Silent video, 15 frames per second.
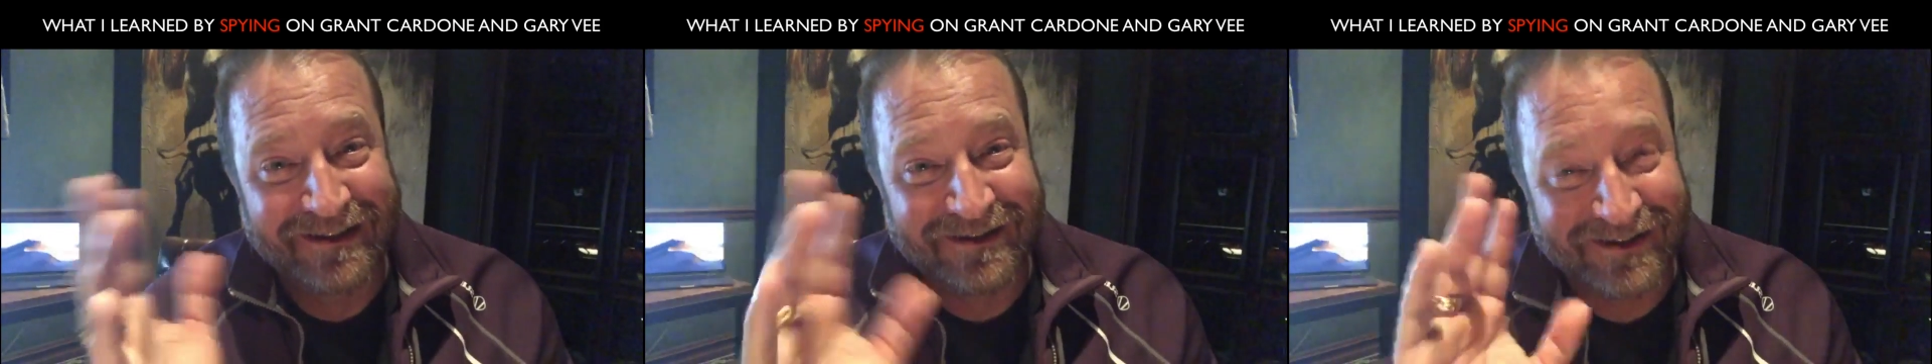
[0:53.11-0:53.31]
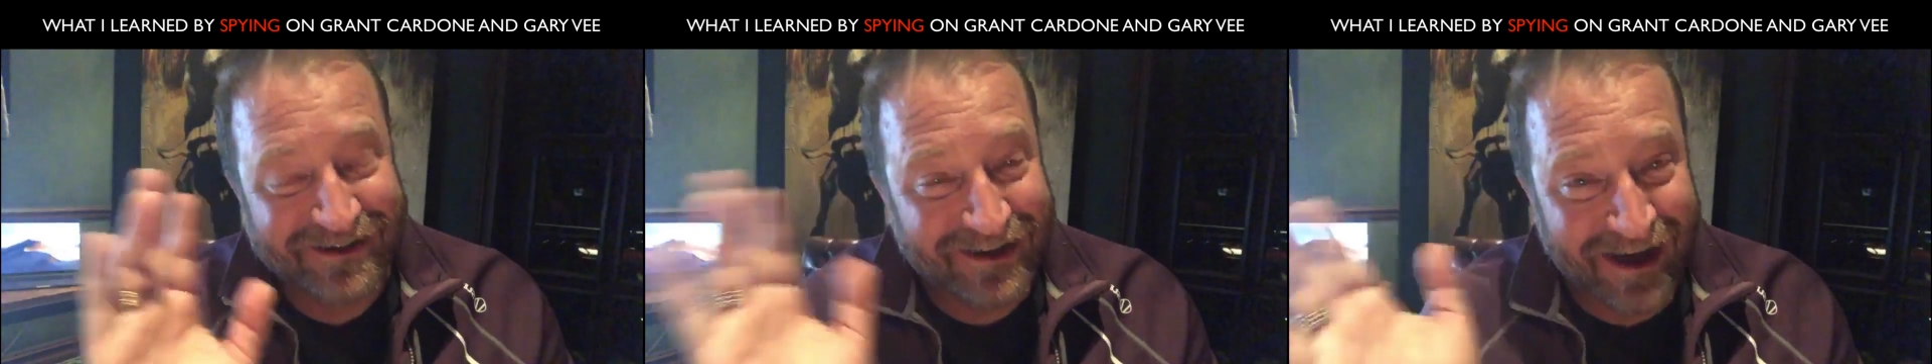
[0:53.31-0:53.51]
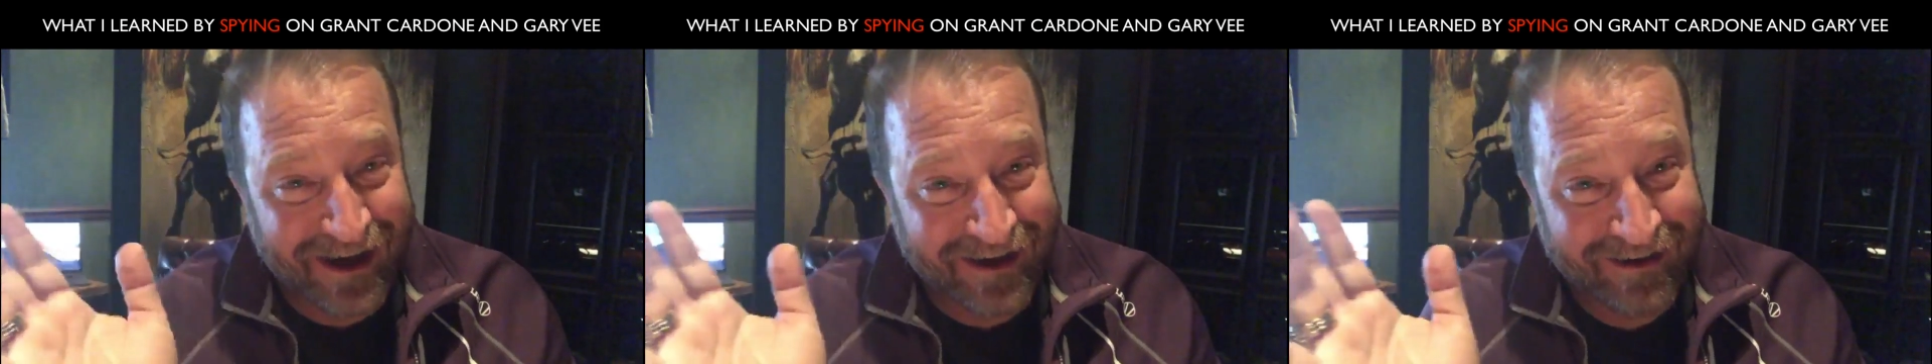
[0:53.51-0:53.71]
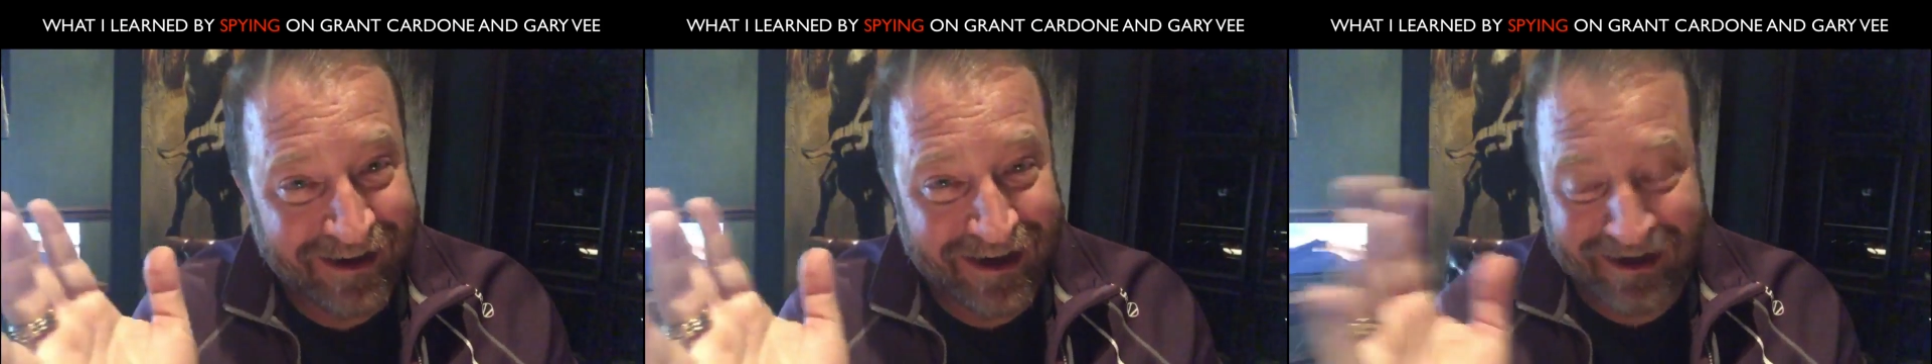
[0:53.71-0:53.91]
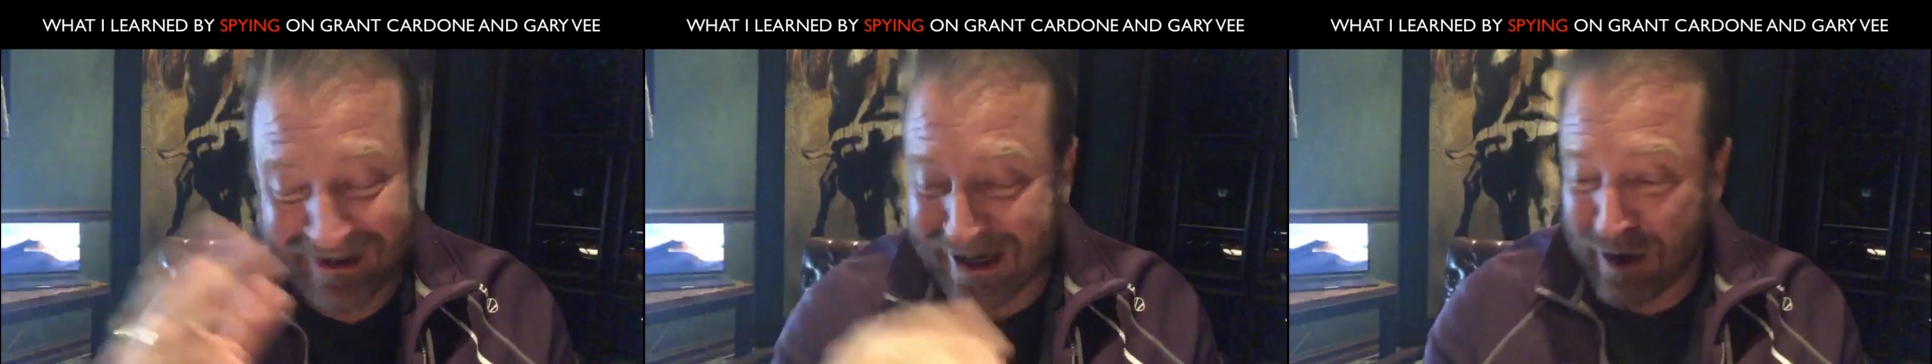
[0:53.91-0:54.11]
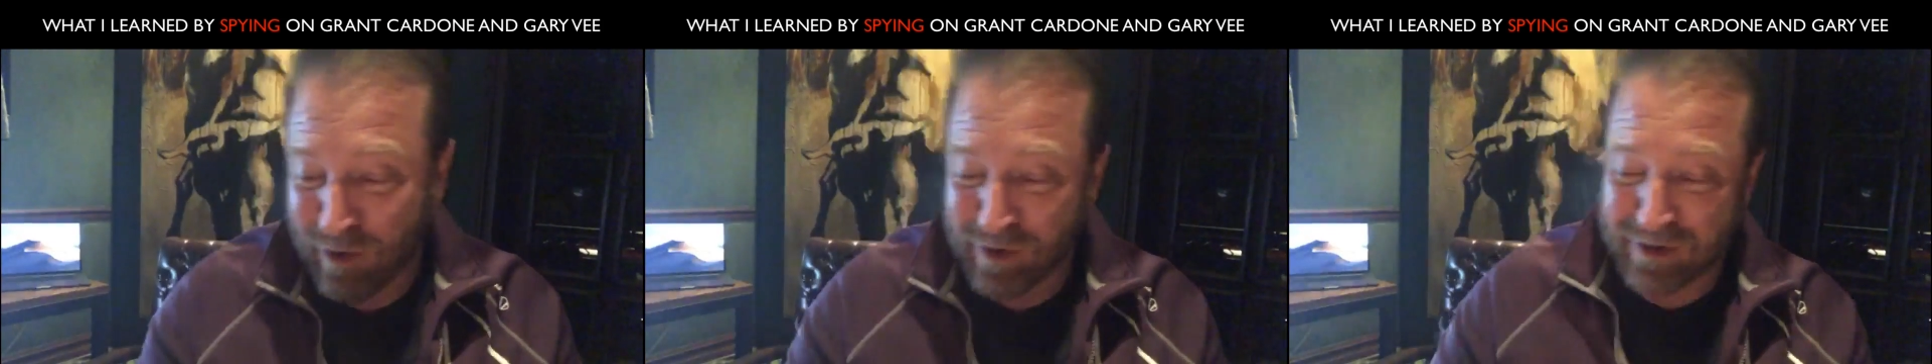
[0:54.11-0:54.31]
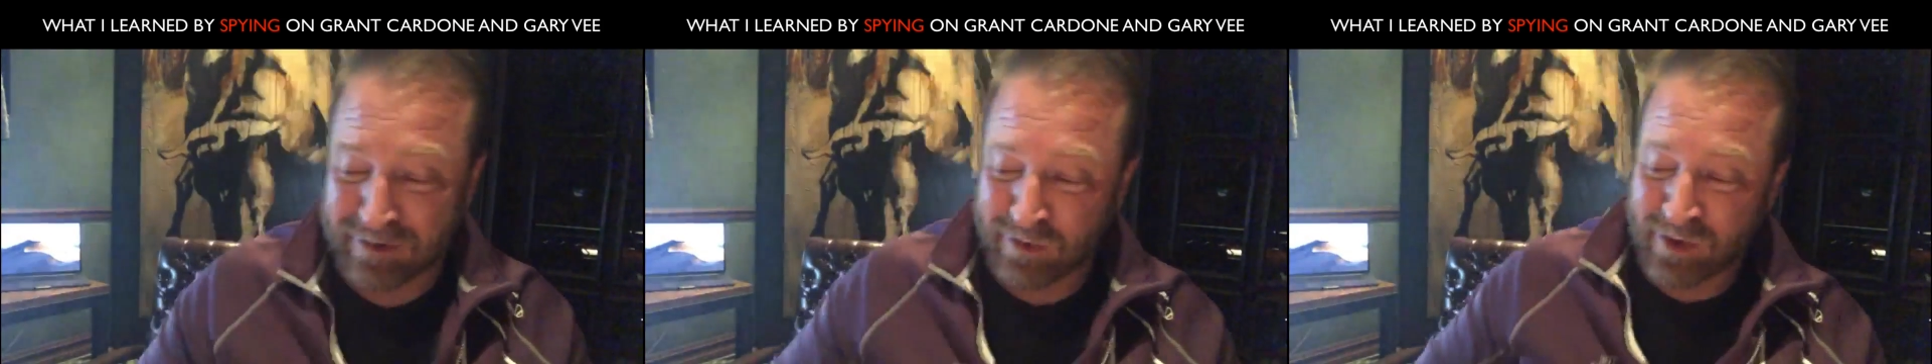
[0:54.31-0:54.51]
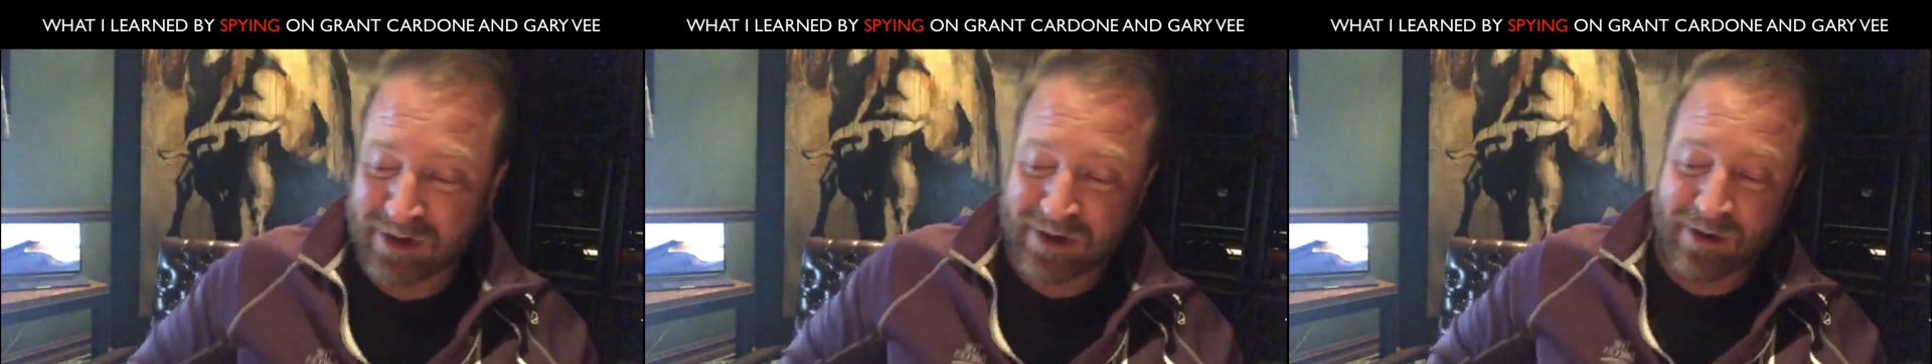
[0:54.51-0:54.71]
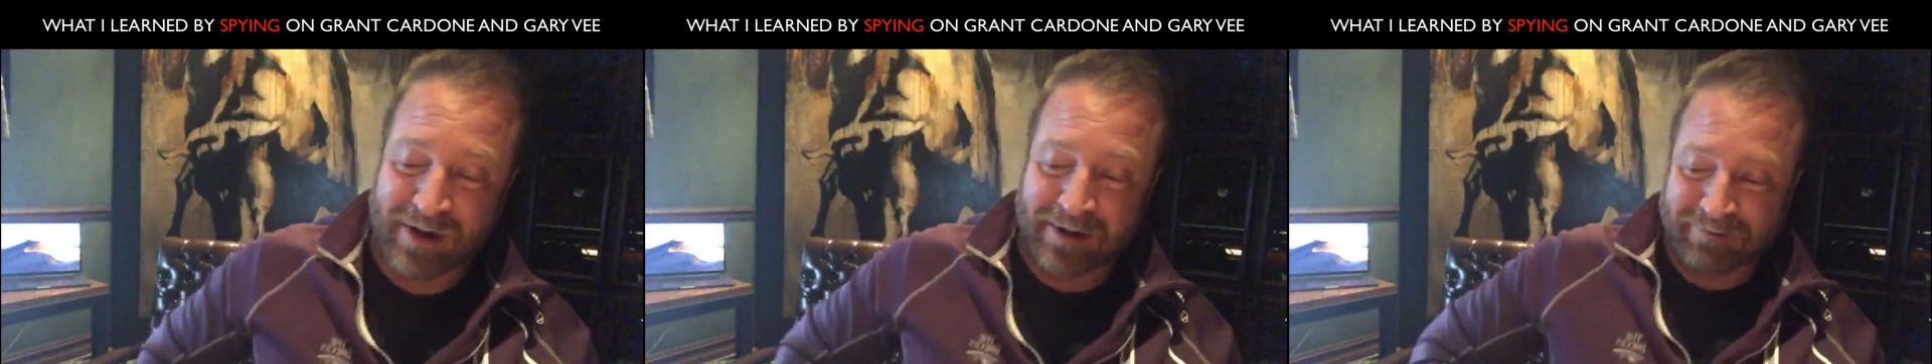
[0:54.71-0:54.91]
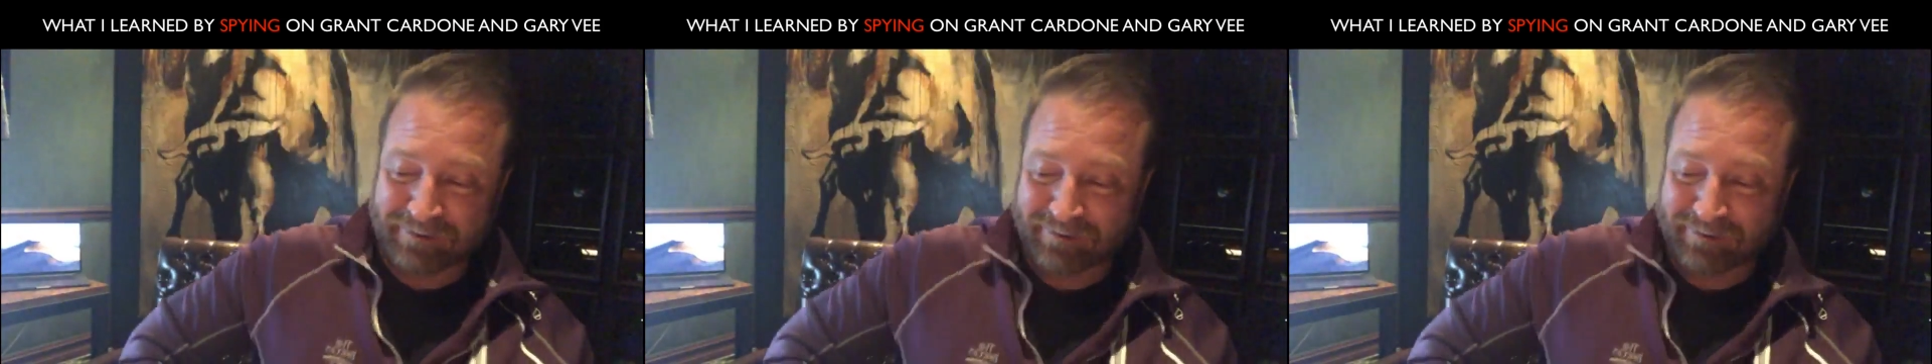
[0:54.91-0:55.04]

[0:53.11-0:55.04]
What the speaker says: It's not like how we're doing it.